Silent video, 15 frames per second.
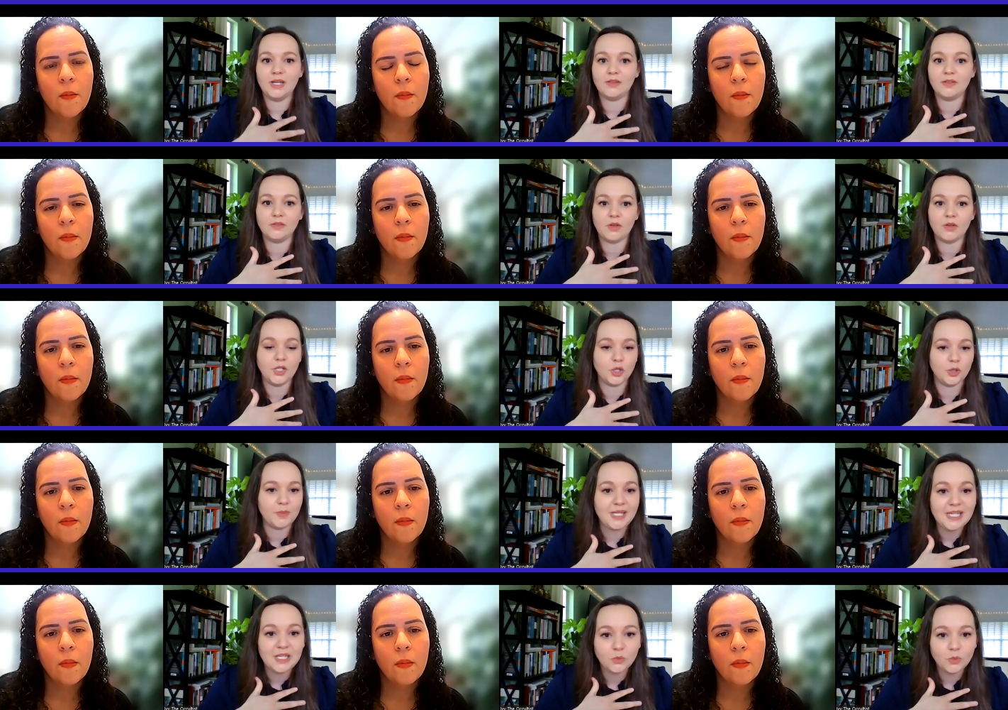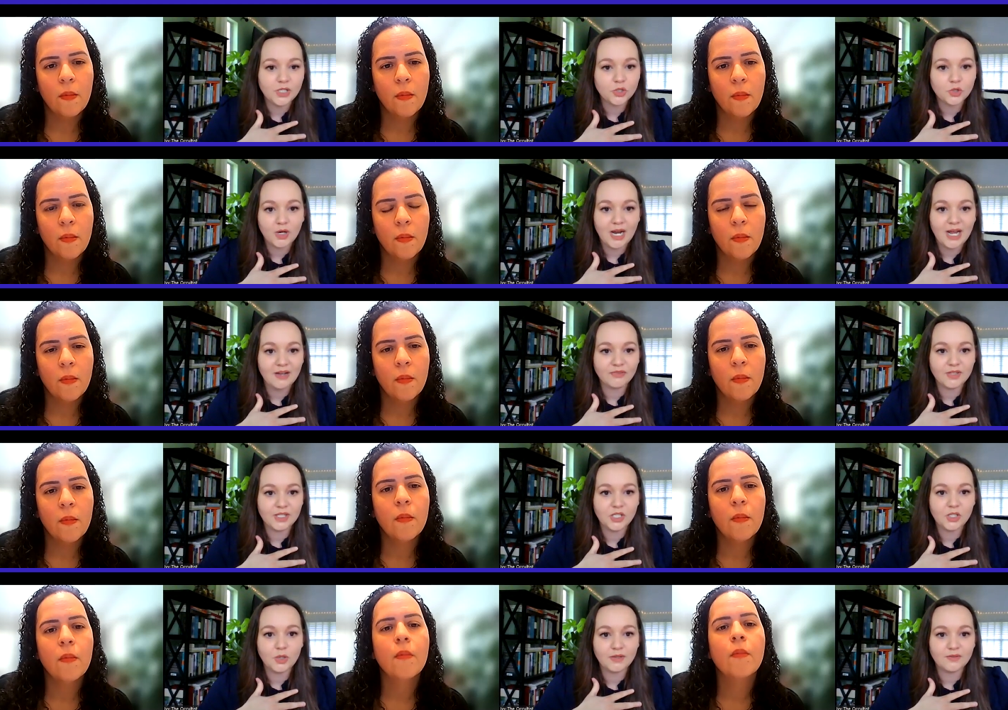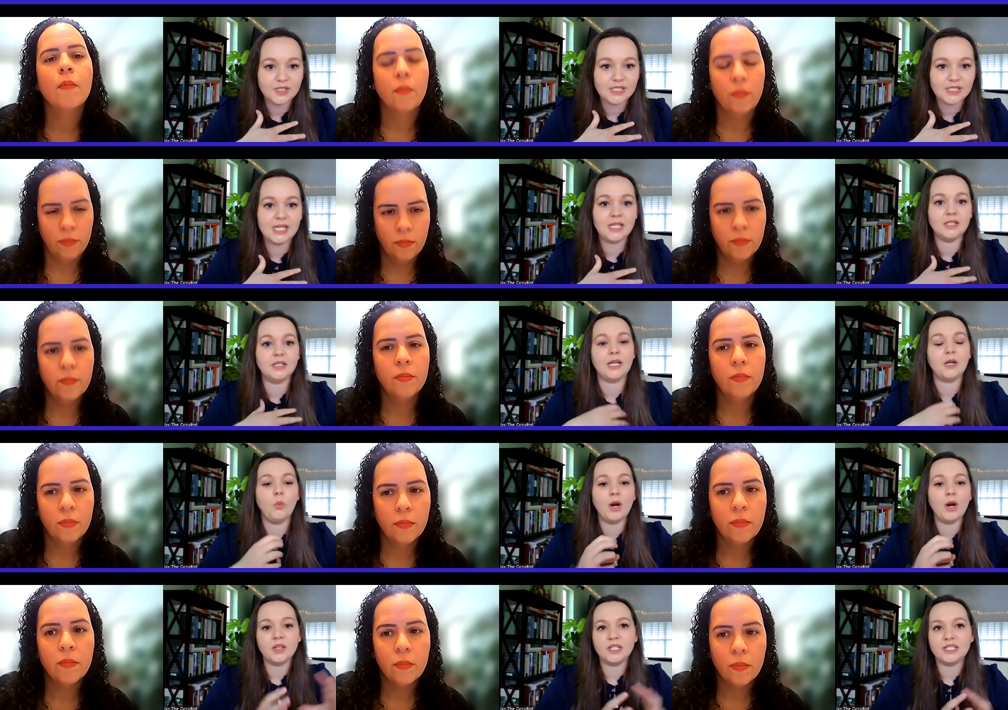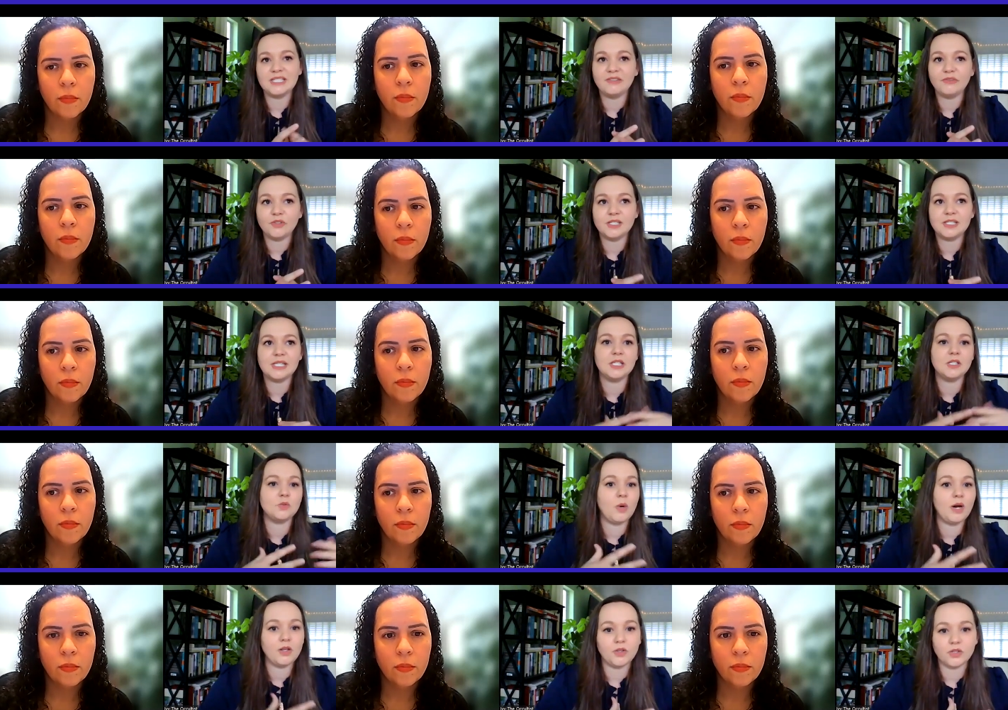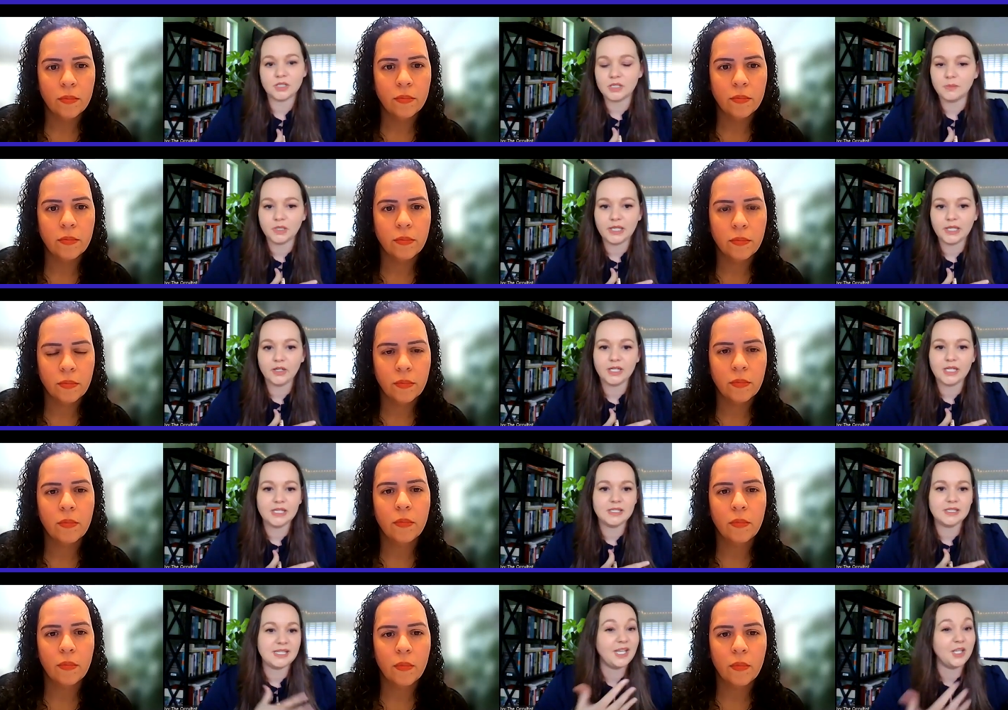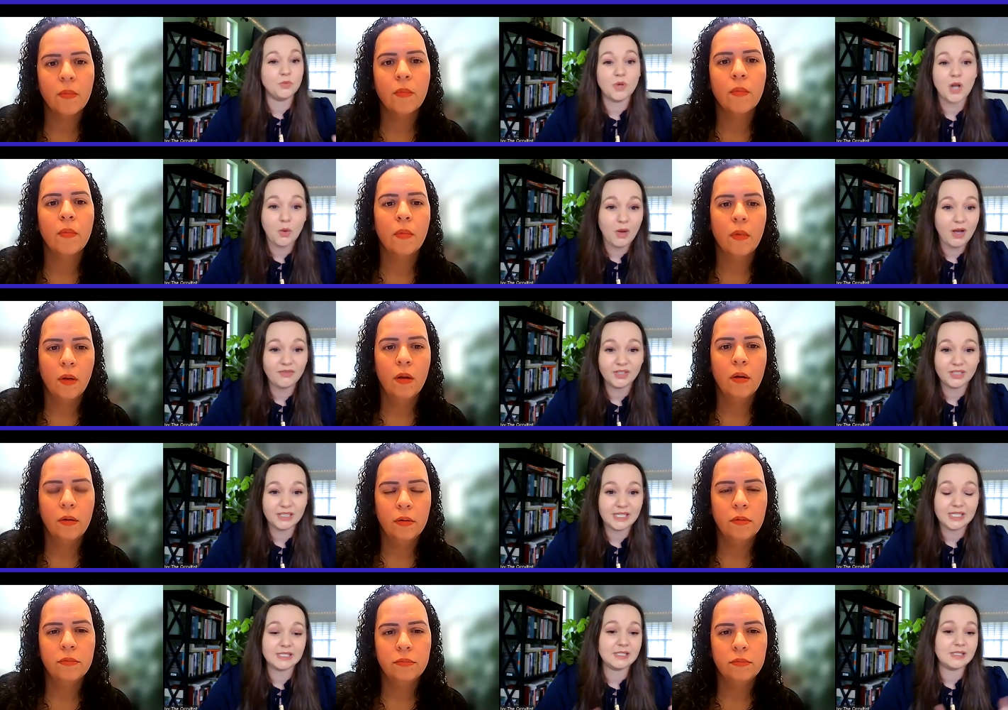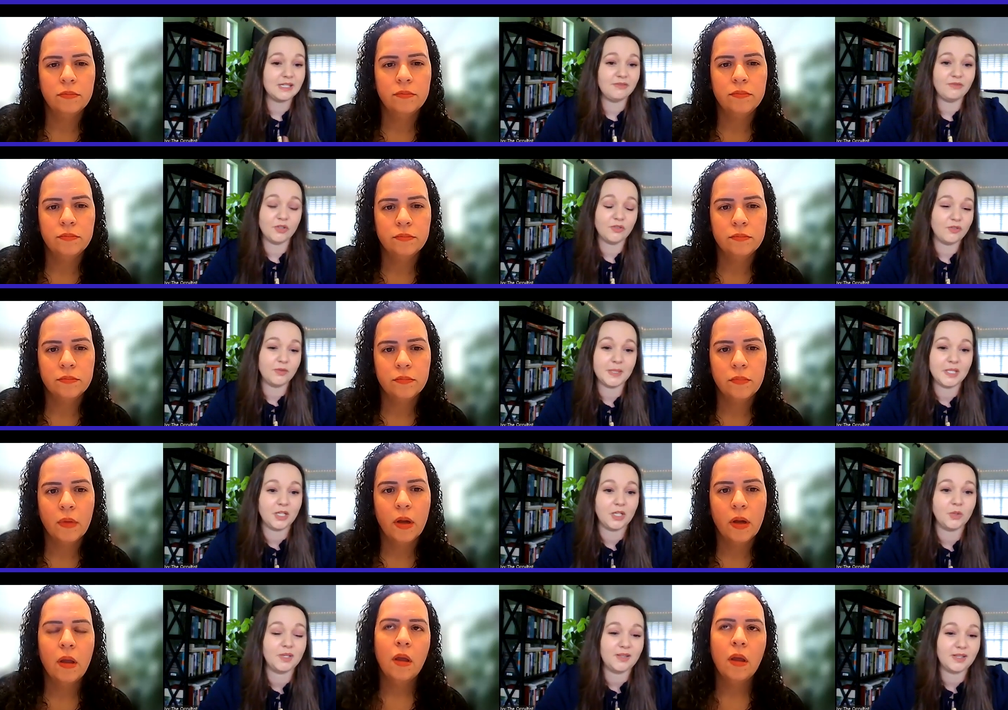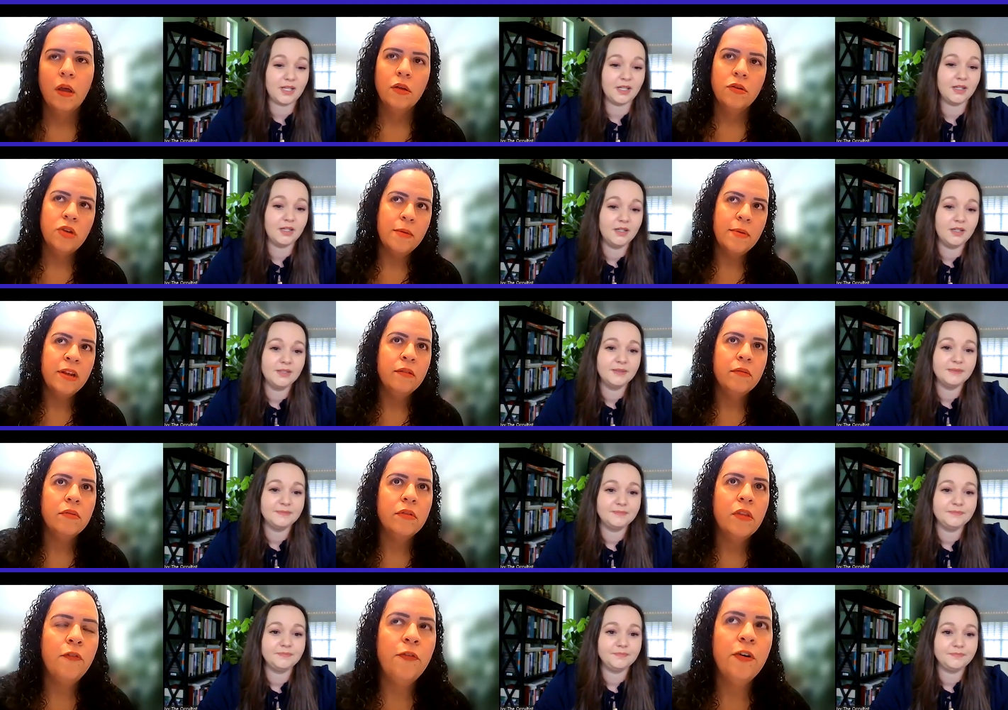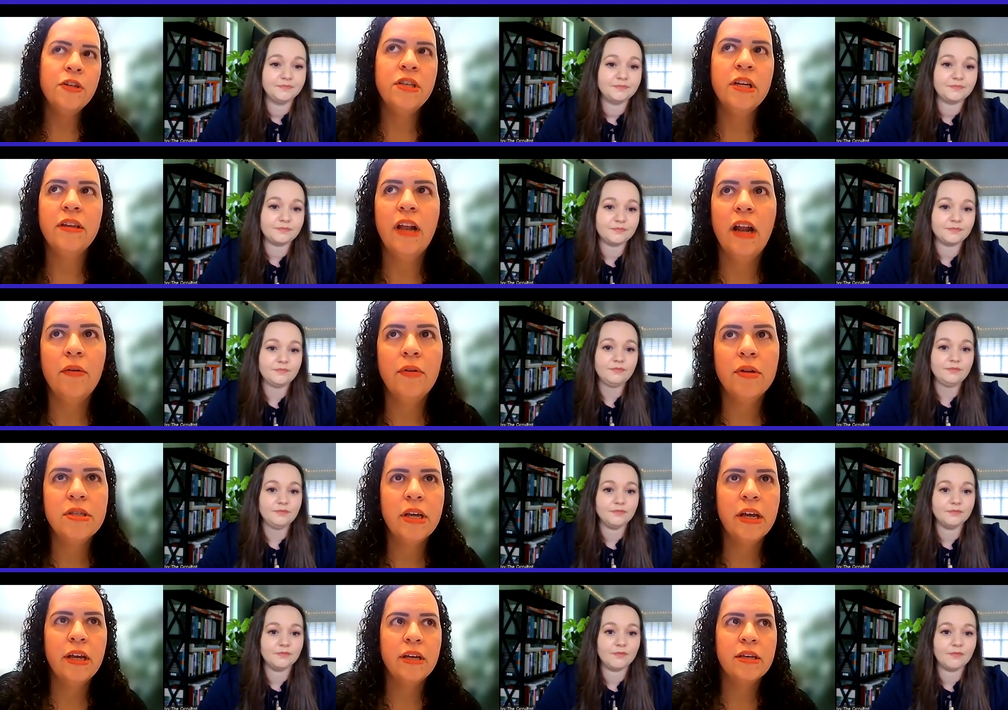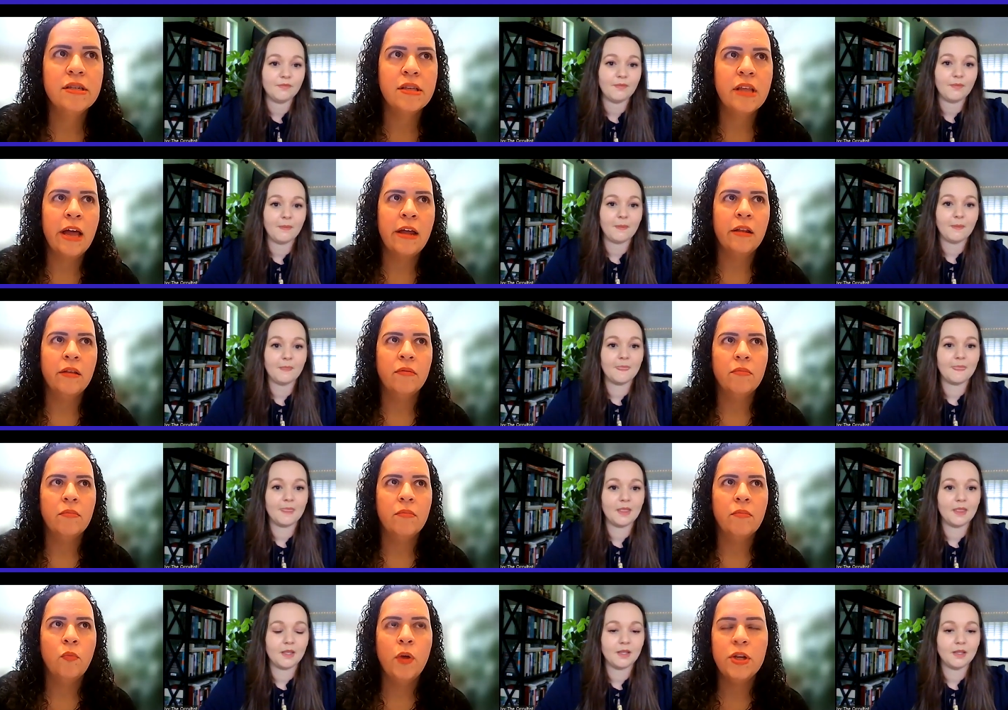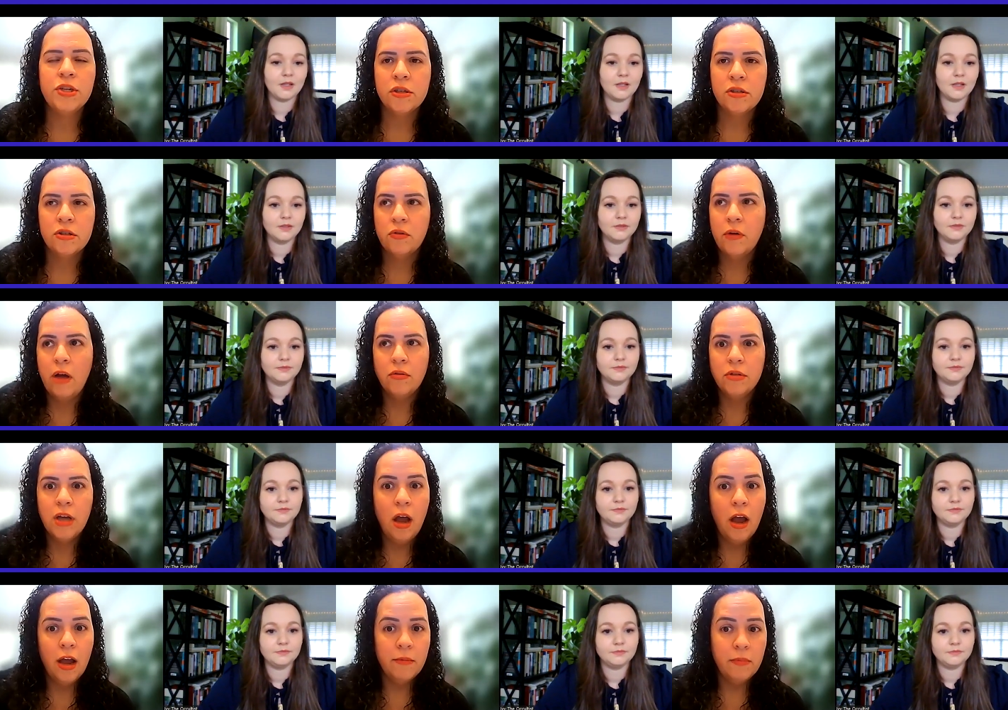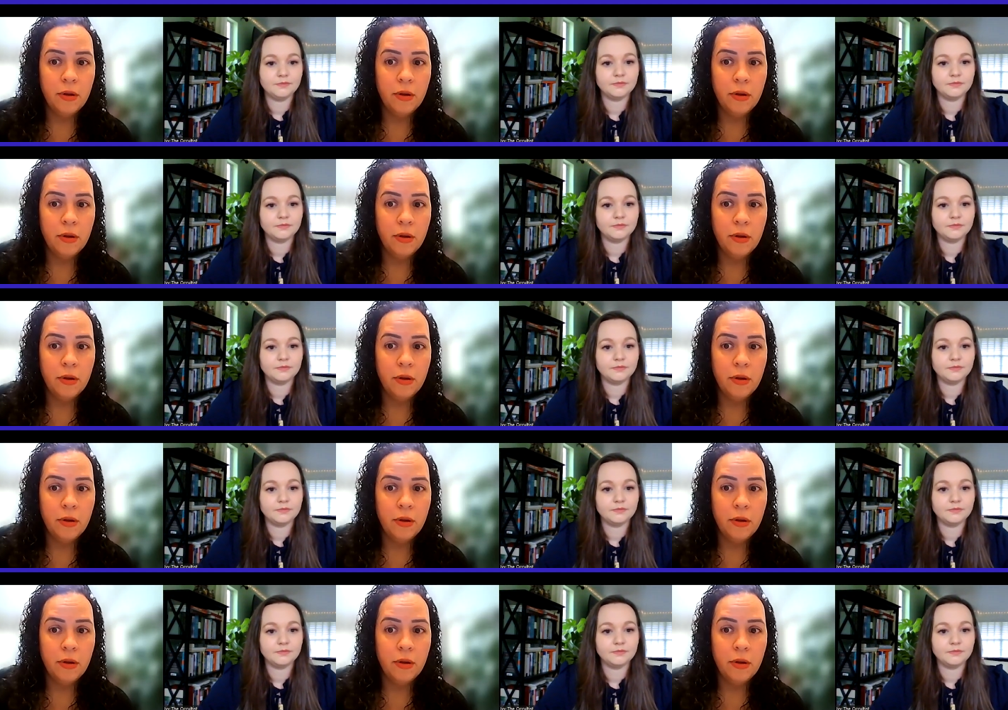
Speaker 1: with European witchcraft that you have seen? Like, where are the differences? Where are the similarities that you
Speaker 2: know of, at least if you're familiar with it? I mean, the first thing that I would say is that witches throughout time